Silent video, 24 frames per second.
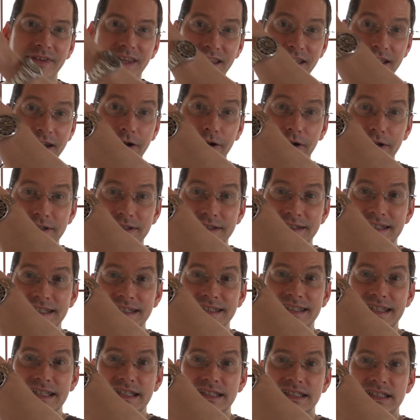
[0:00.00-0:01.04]
you know, a
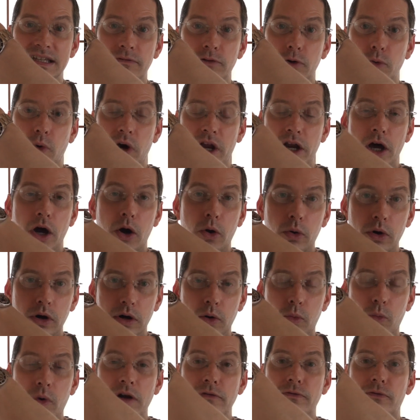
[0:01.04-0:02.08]
16710 or
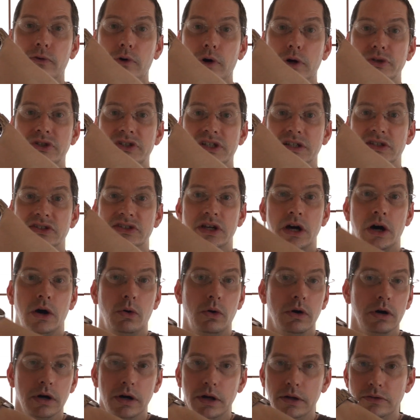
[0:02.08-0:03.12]
a 14060
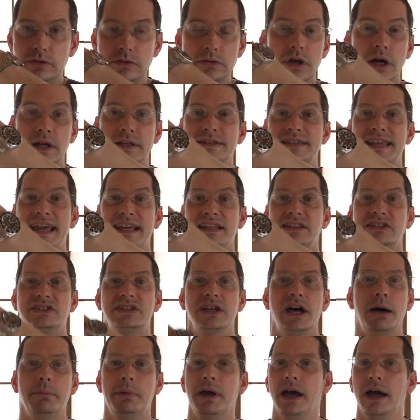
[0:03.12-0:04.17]
or a date
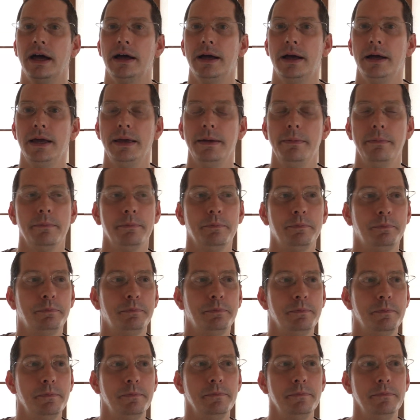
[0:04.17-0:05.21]
sub.
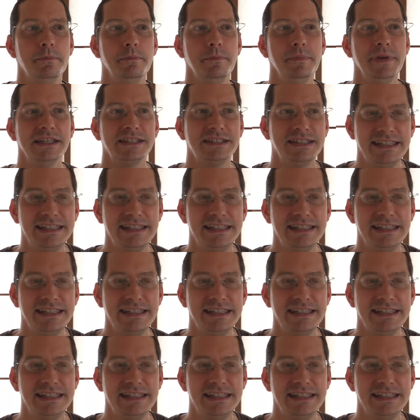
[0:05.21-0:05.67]
It's